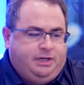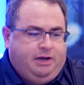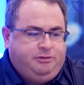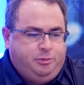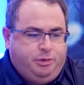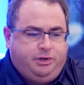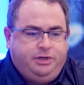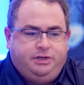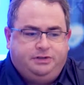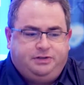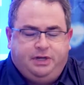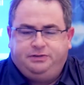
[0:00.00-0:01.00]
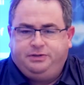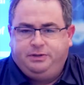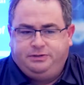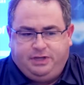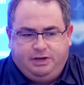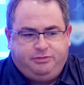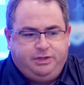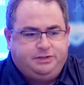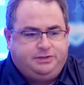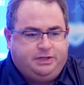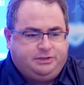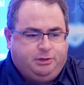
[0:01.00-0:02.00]
and have the ability to safely
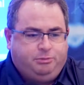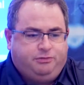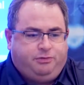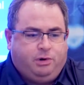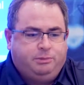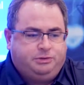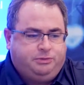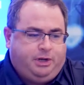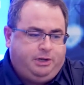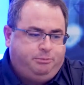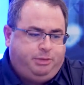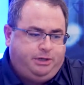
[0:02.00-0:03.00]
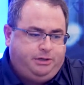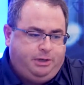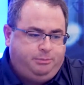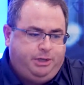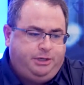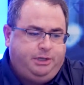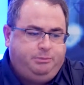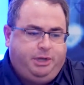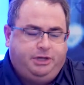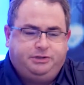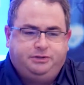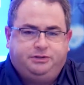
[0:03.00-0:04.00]
assess their performance without impending
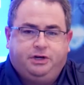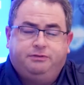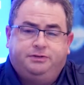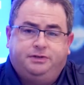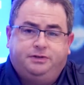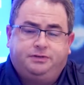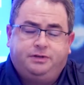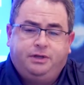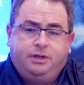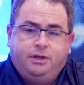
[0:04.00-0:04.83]
patient services.